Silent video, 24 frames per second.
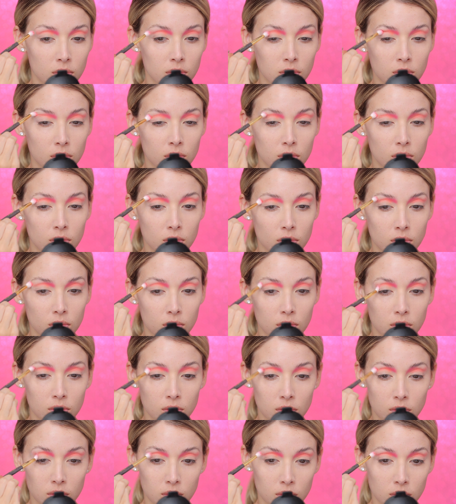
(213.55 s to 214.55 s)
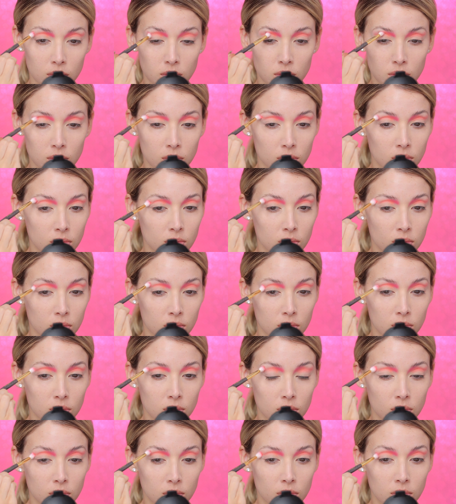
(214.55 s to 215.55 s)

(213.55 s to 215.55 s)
Nothing is said.